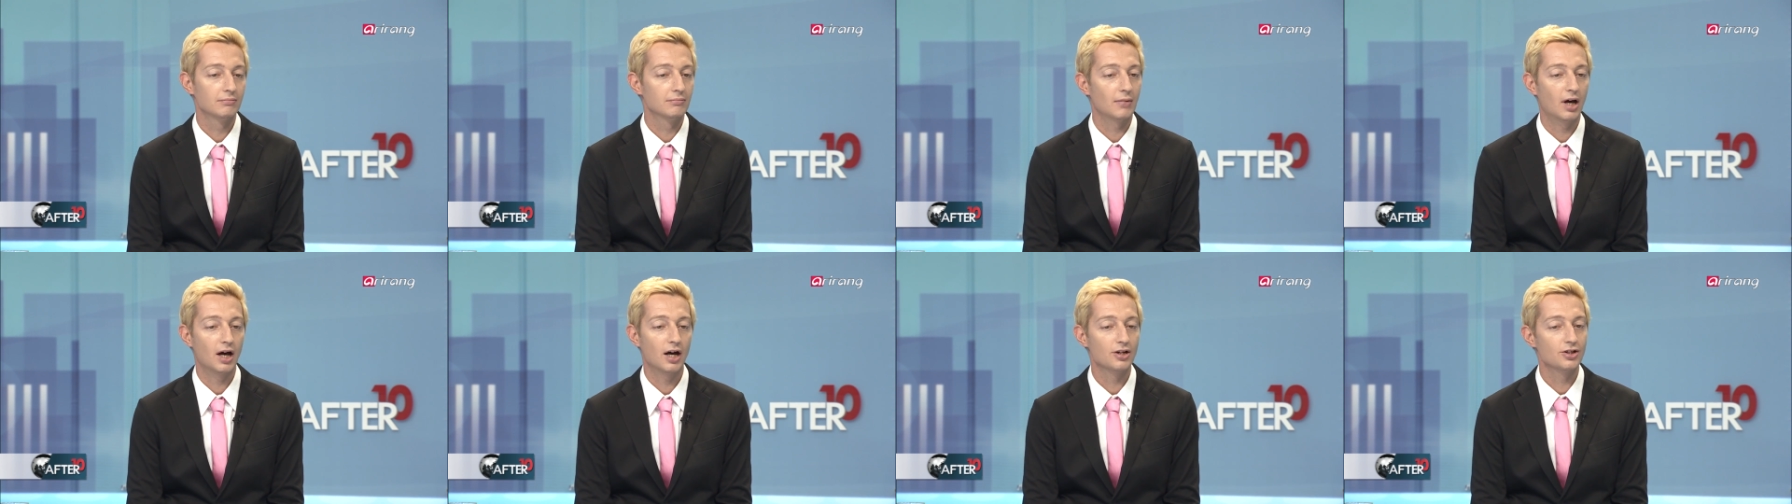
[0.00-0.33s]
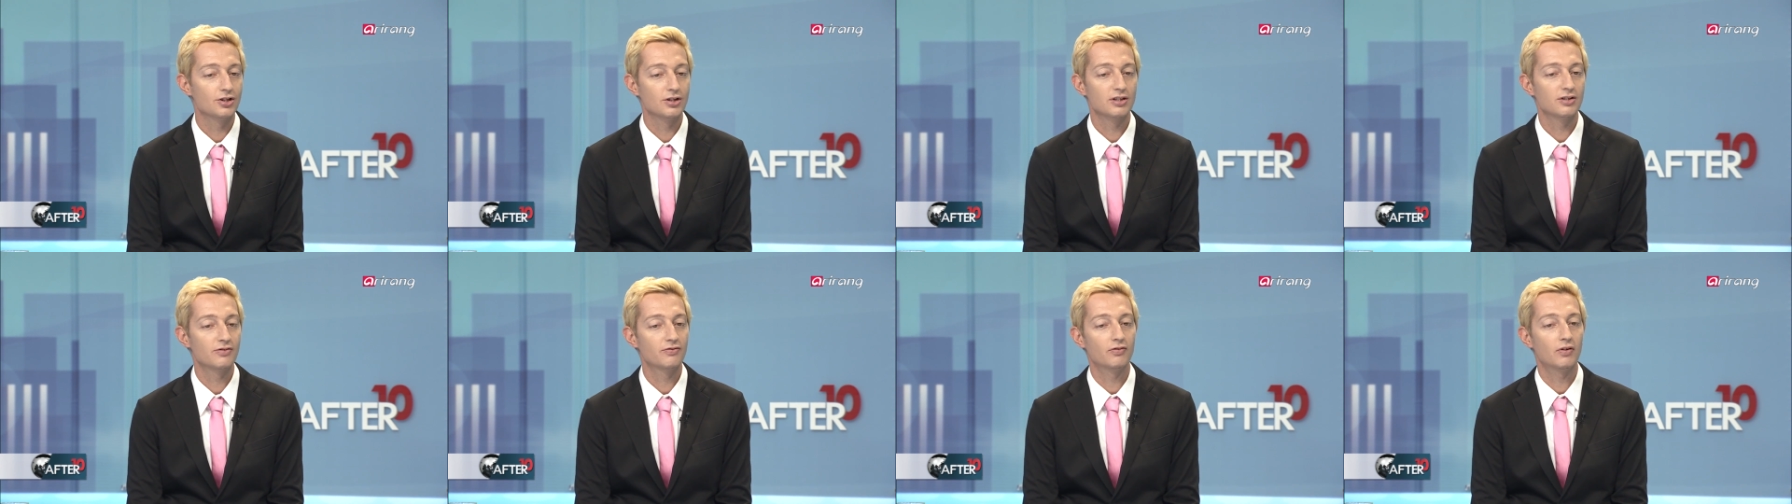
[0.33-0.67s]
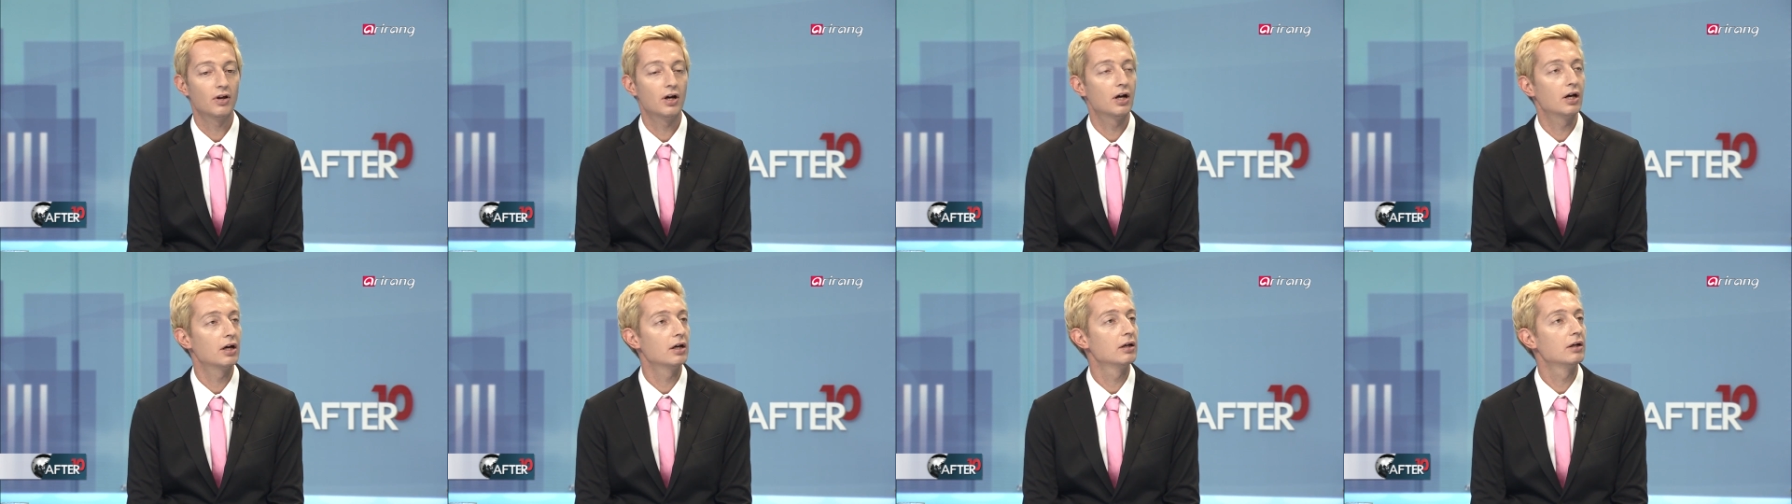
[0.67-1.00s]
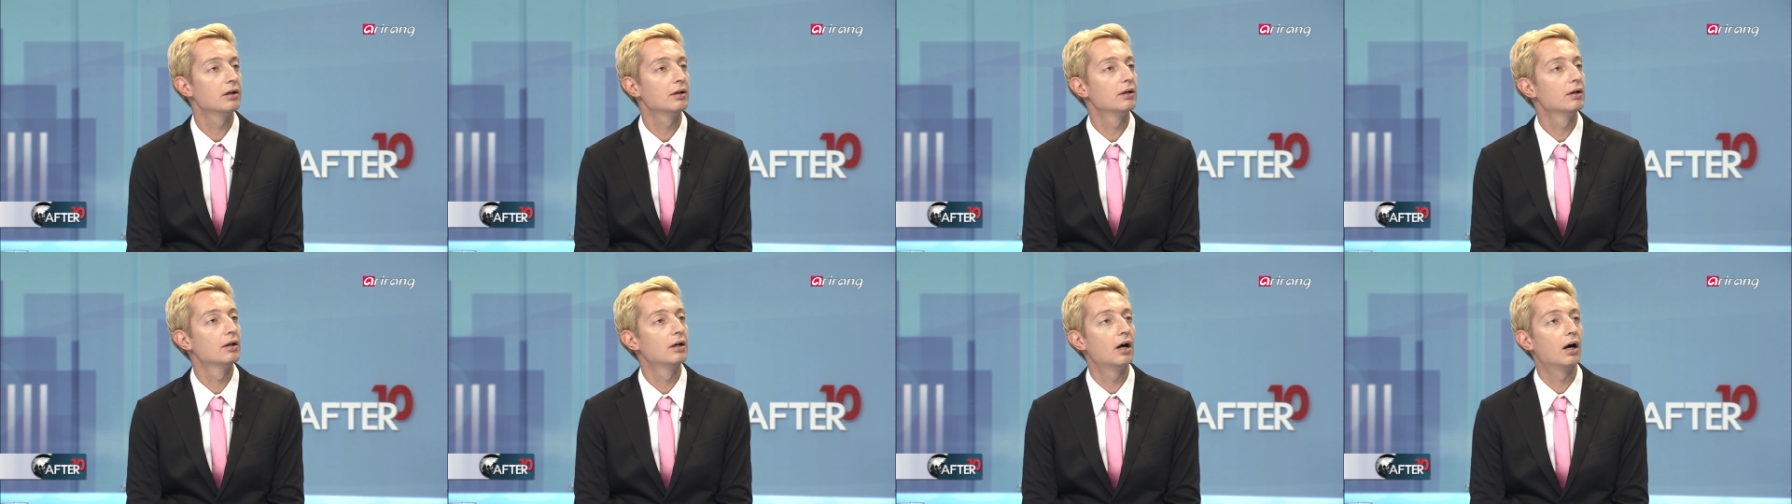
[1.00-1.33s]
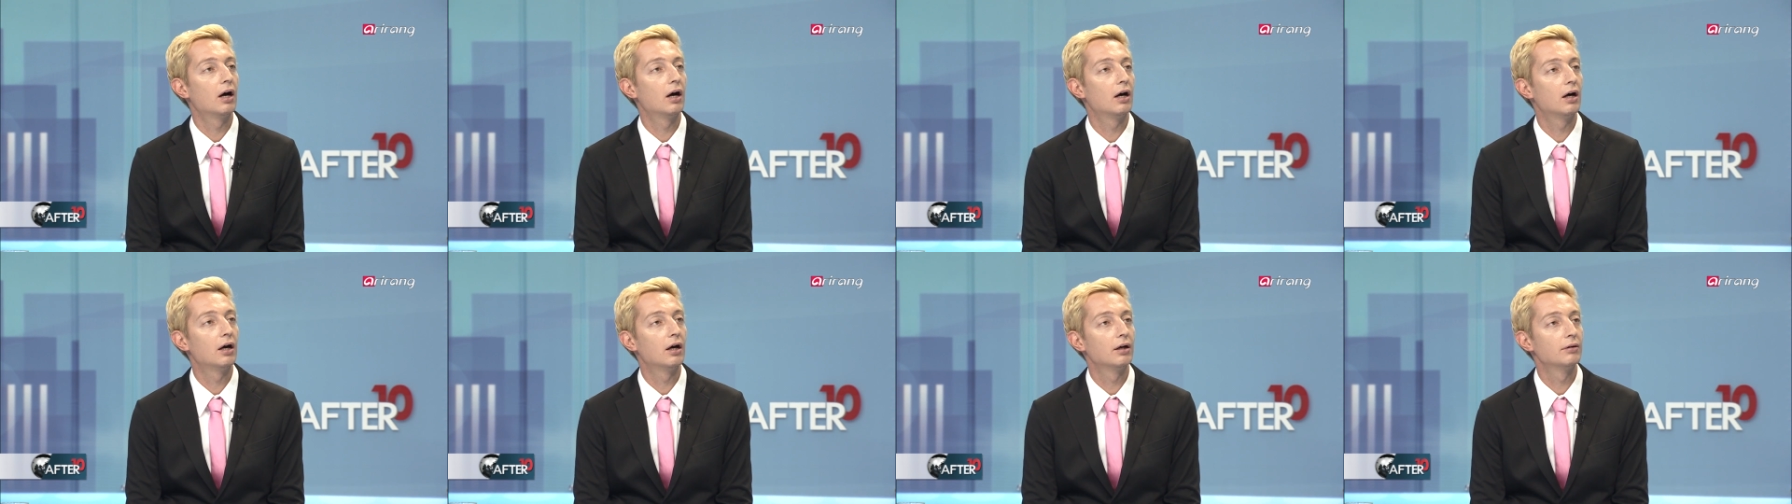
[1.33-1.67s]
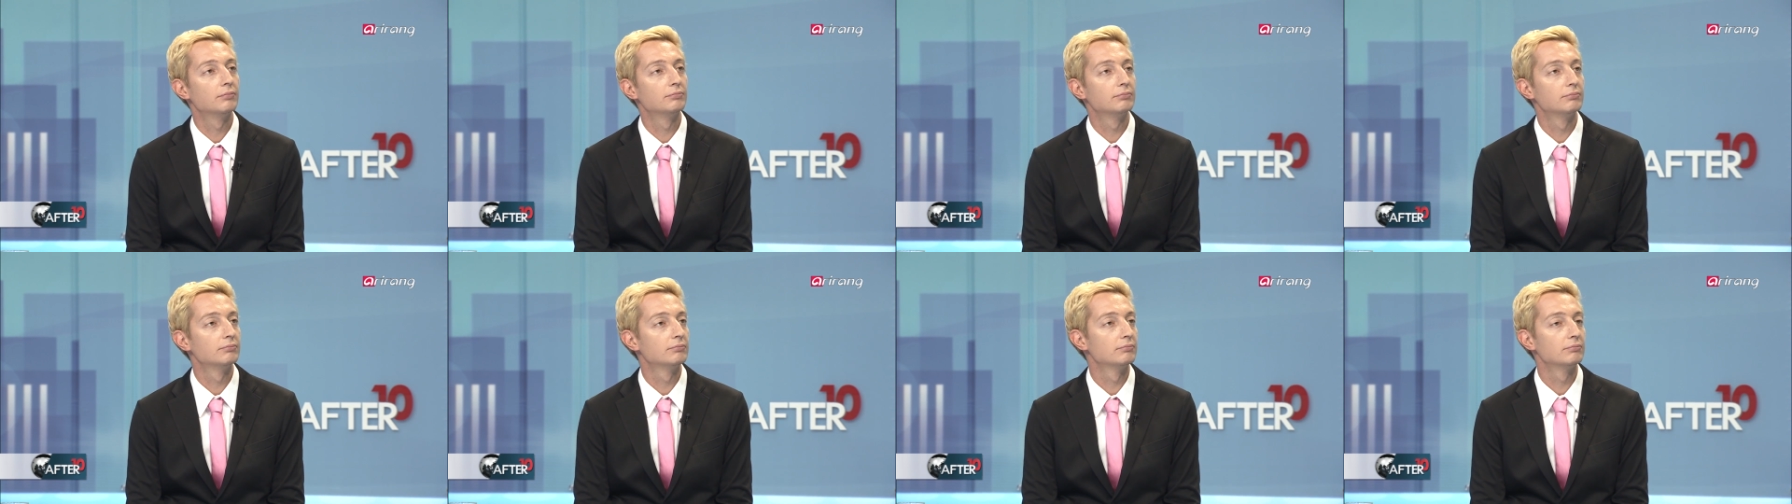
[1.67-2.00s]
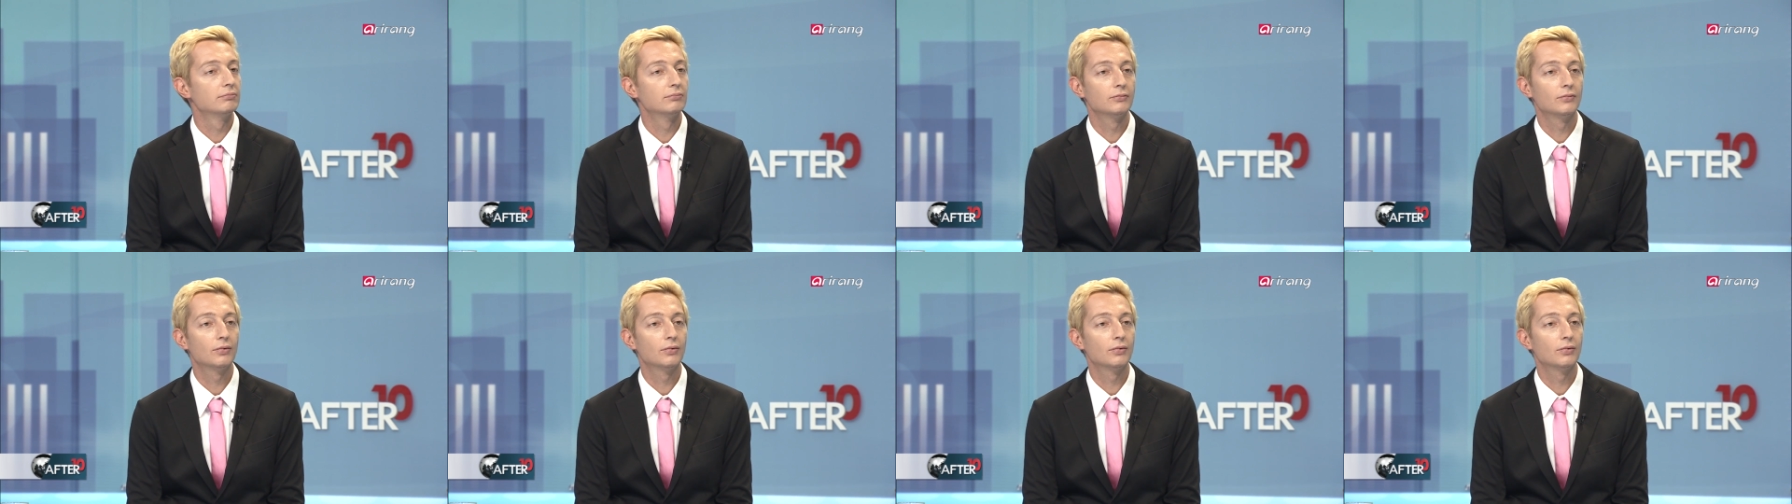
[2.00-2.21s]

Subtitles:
I just fly all